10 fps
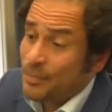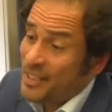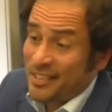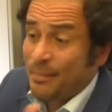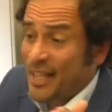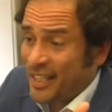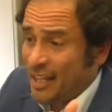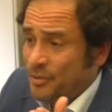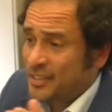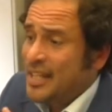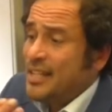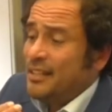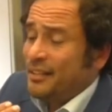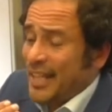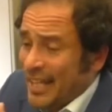By some accounts,
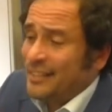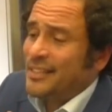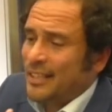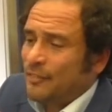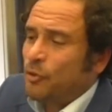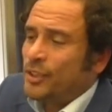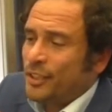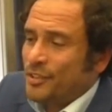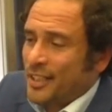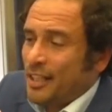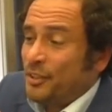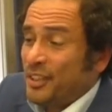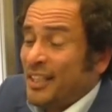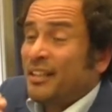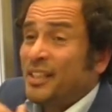realities unfolding on the
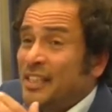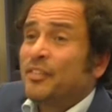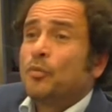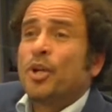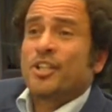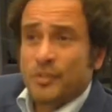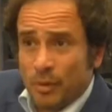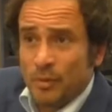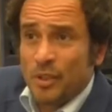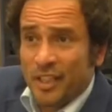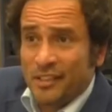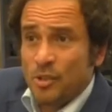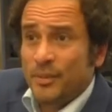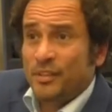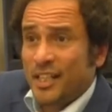ground are even worse when we look at
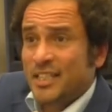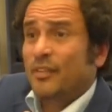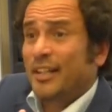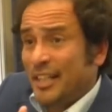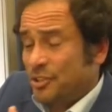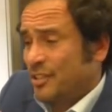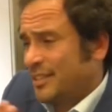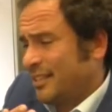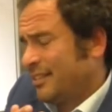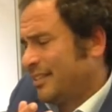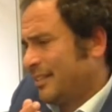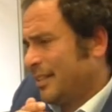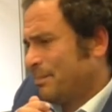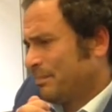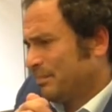human rights violations and
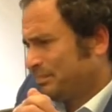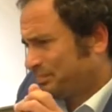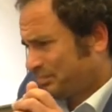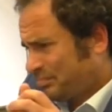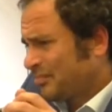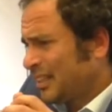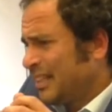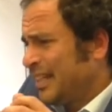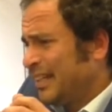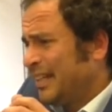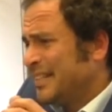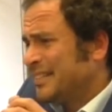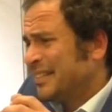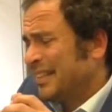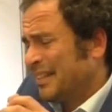
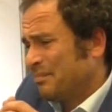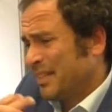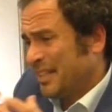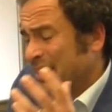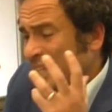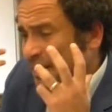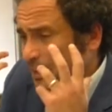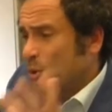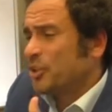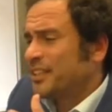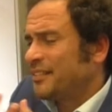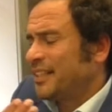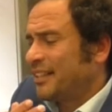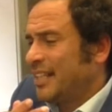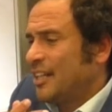the reported
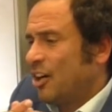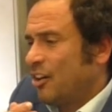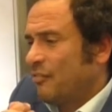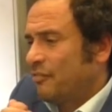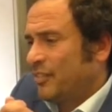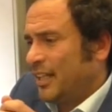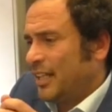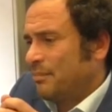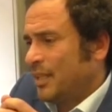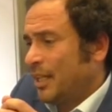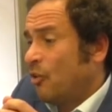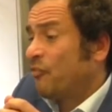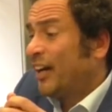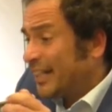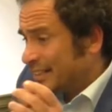degree of
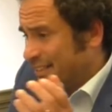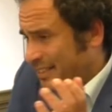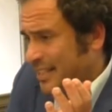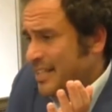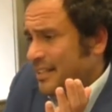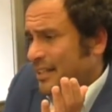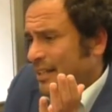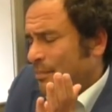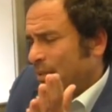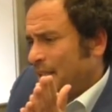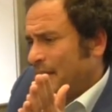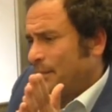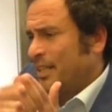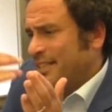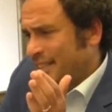violence by the